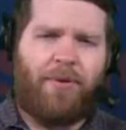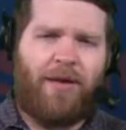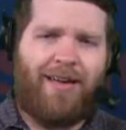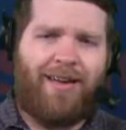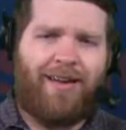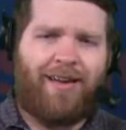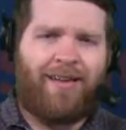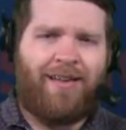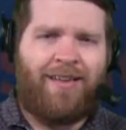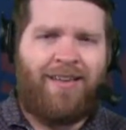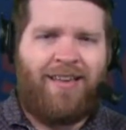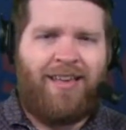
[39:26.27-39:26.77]

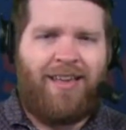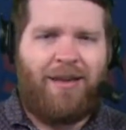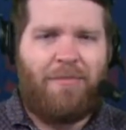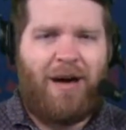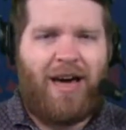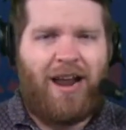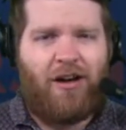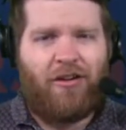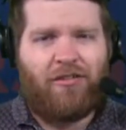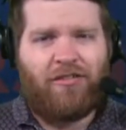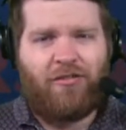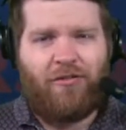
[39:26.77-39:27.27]
pick. He
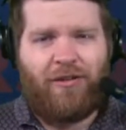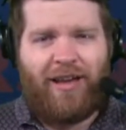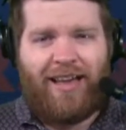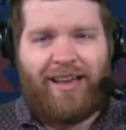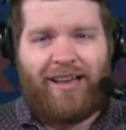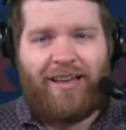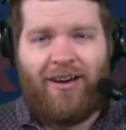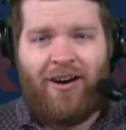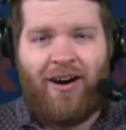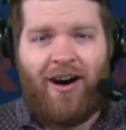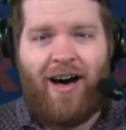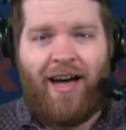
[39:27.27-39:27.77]
might also
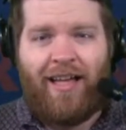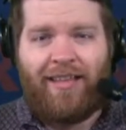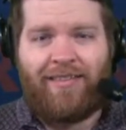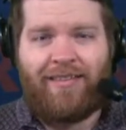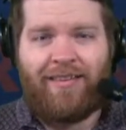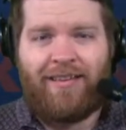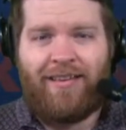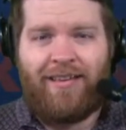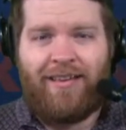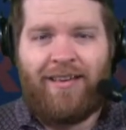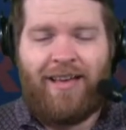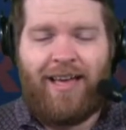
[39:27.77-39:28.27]
get
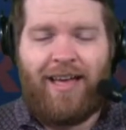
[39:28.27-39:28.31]
cut.